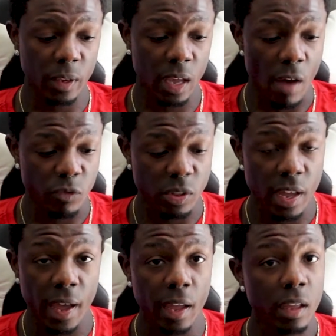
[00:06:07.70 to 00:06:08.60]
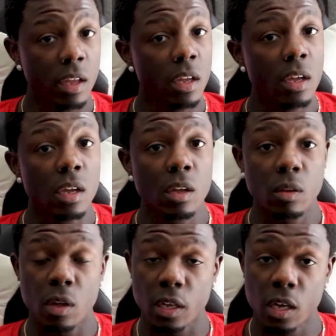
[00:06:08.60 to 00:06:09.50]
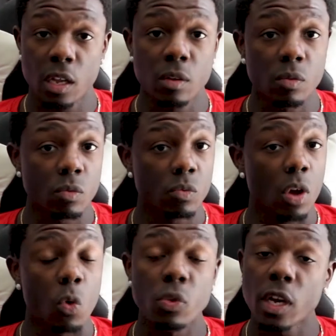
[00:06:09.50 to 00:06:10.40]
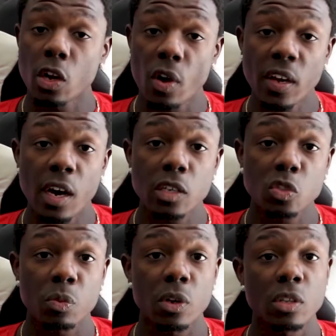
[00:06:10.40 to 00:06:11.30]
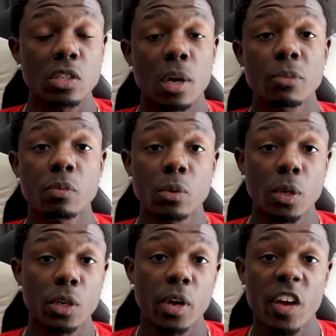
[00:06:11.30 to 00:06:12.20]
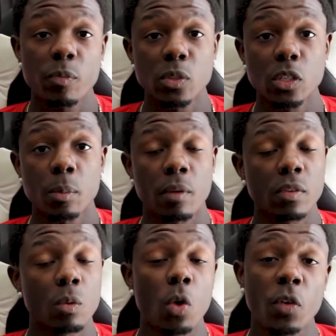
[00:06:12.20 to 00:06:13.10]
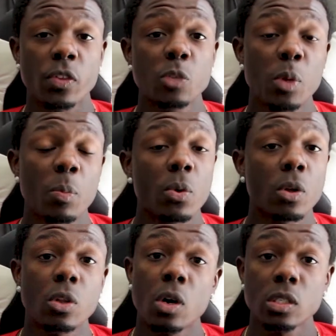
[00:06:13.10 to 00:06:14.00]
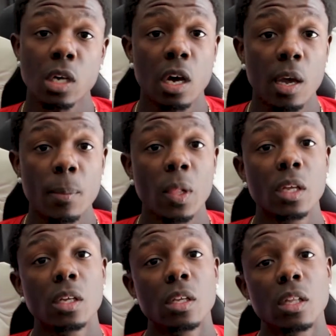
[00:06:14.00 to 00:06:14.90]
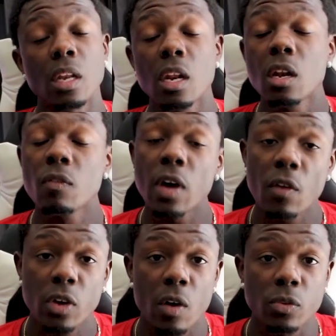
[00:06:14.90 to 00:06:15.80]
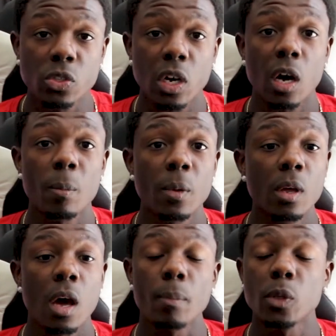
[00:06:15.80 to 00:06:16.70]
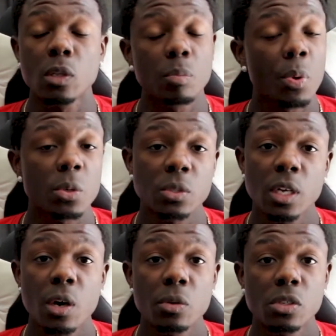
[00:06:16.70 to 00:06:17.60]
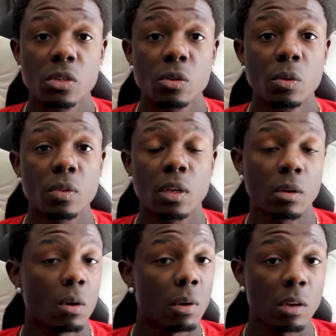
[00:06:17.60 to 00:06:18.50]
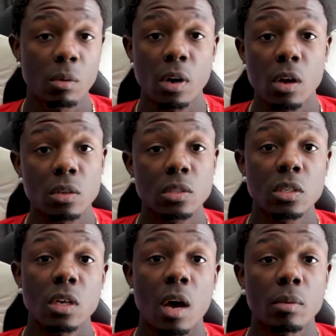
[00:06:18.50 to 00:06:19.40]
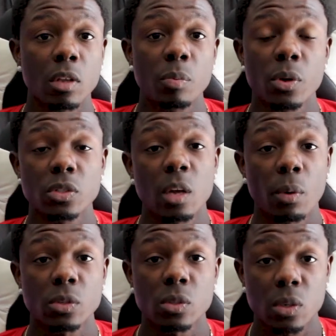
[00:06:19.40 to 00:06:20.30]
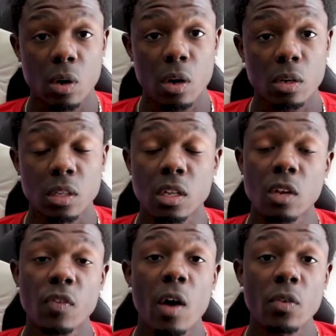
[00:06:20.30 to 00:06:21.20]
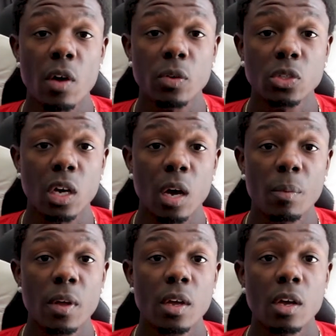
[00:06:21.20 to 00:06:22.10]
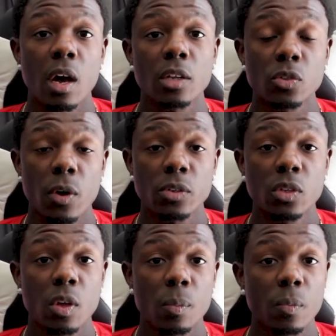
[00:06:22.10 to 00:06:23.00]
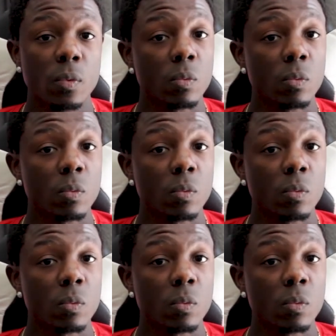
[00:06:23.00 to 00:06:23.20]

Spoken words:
After that, again, a recurring customer. This comes from knowing your craftsmanship. I've done work for these people a long time. They needed a valve cover job. I'm the only person they go to. They don't go anywhere else. I'm the only person that works in the car. They need a valve cover job. I charged them